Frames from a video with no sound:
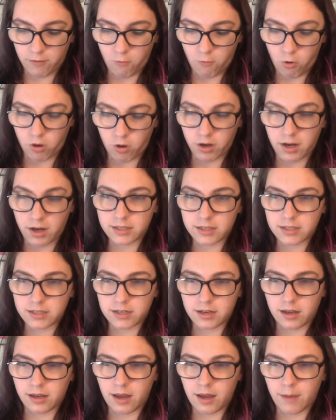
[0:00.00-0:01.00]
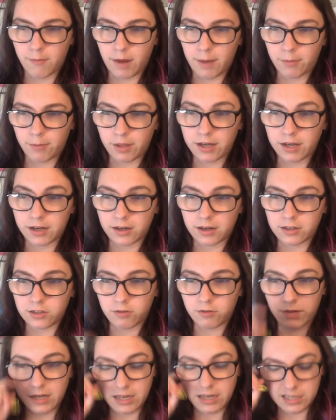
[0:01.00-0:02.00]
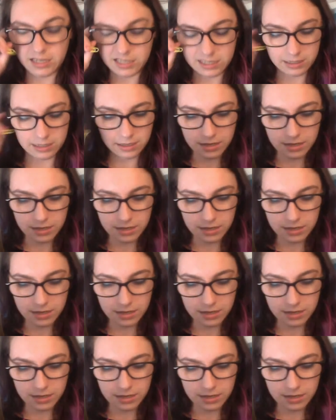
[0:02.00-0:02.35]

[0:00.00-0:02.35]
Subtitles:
worn it. I'm planning on doing it